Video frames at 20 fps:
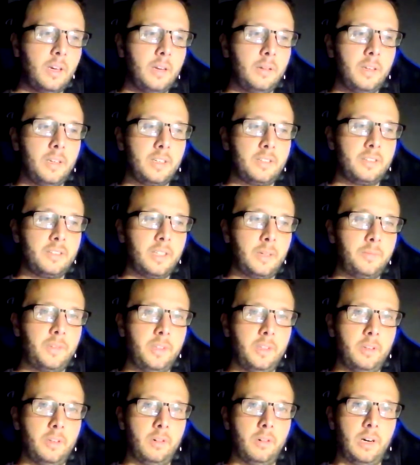Except,
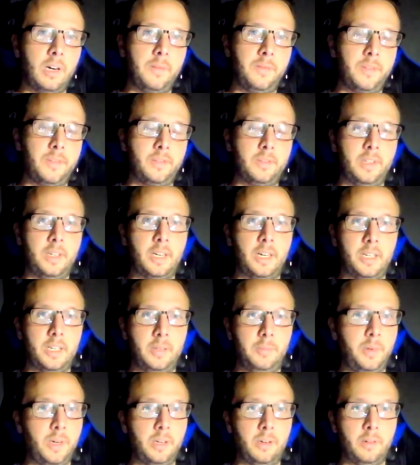obviously kind
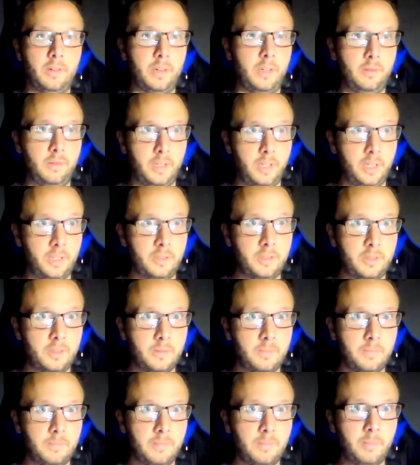of better at least.
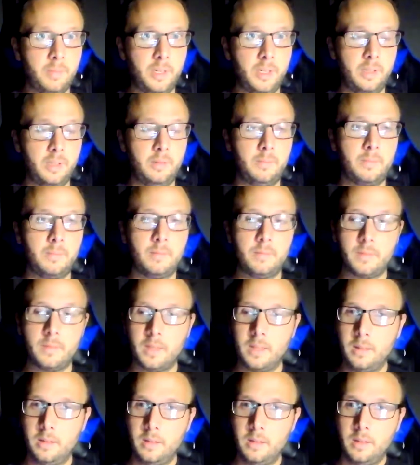But,
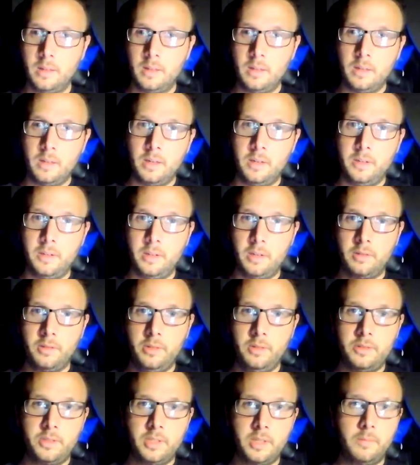
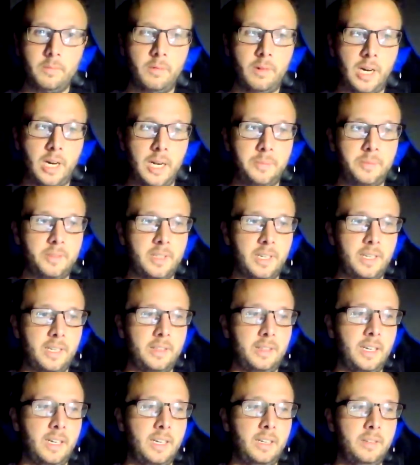using wipes like
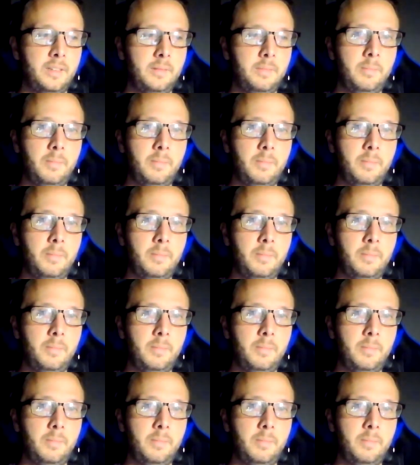that,